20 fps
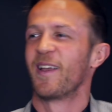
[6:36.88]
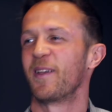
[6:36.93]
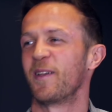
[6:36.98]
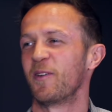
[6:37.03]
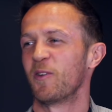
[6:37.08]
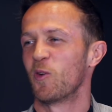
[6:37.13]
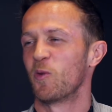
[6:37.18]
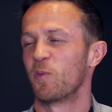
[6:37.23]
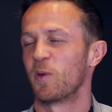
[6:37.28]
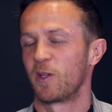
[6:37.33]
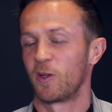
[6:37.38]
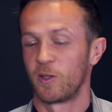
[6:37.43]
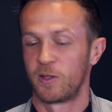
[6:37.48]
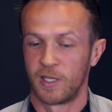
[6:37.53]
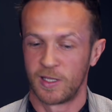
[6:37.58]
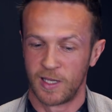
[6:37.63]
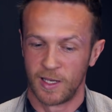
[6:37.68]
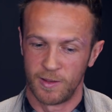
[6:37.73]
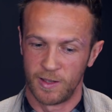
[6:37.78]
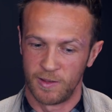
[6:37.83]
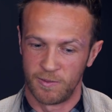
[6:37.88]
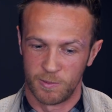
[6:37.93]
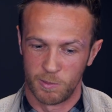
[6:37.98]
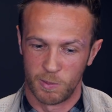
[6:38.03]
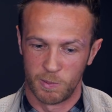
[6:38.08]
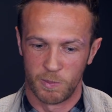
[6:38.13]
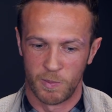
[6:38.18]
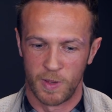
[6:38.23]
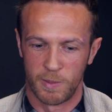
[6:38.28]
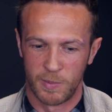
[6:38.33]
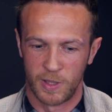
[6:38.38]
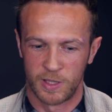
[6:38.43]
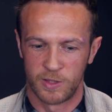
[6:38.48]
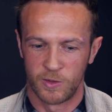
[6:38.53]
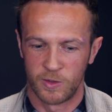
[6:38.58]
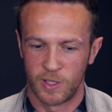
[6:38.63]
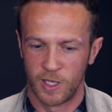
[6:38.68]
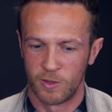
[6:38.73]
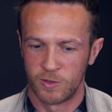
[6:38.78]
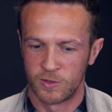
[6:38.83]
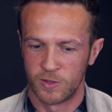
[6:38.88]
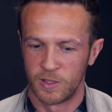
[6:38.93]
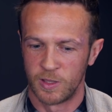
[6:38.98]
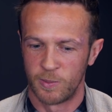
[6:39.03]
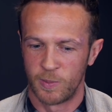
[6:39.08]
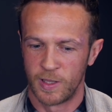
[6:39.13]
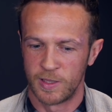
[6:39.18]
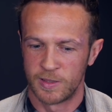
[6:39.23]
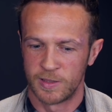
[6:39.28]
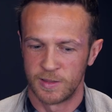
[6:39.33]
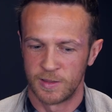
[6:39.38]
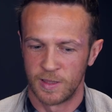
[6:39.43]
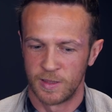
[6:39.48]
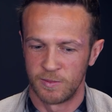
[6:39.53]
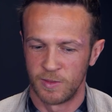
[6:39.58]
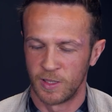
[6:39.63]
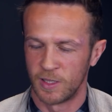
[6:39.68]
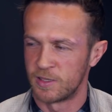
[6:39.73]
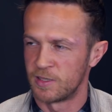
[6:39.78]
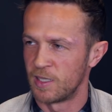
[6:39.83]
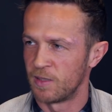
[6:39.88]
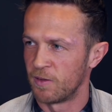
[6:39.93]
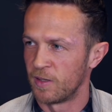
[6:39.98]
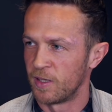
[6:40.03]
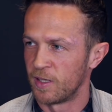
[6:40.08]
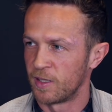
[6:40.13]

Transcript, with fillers: you know, it'll be good to get even my, my two girls on the pitch and, and really savour